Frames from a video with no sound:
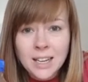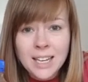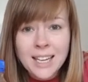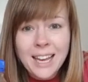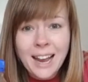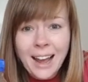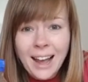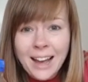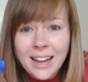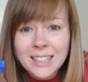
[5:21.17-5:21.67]

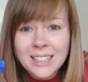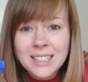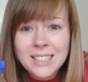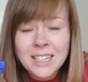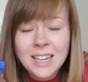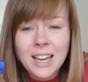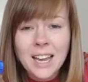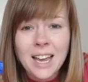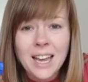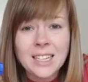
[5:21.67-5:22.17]
gas
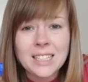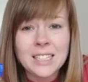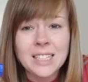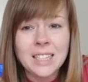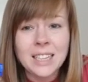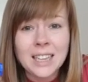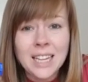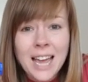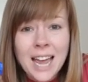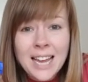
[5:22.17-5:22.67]
is
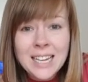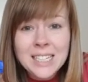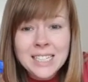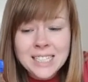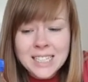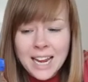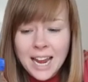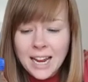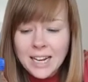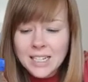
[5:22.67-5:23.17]
less
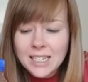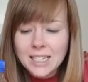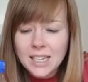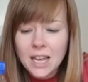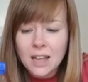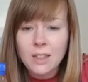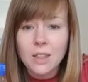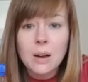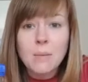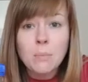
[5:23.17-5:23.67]
dense
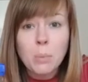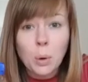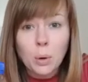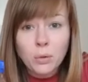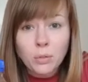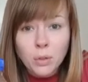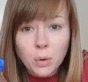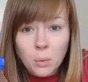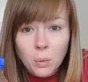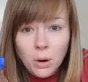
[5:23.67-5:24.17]
than
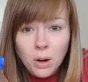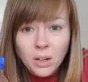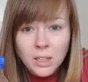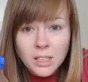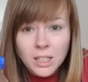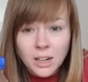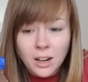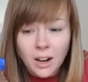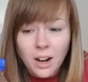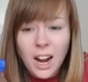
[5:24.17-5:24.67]
both the
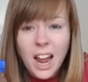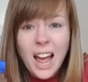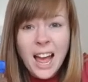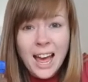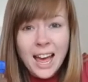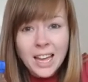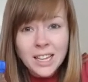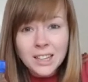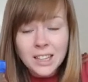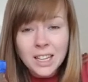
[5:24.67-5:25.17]
water
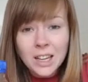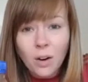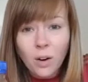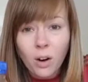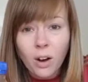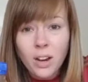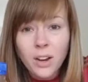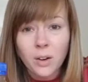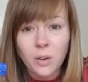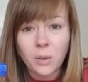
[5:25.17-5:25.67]
and the
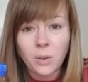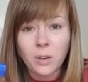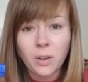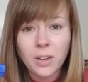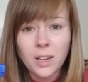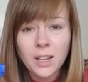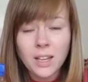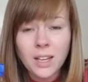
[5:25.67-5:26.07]
oil.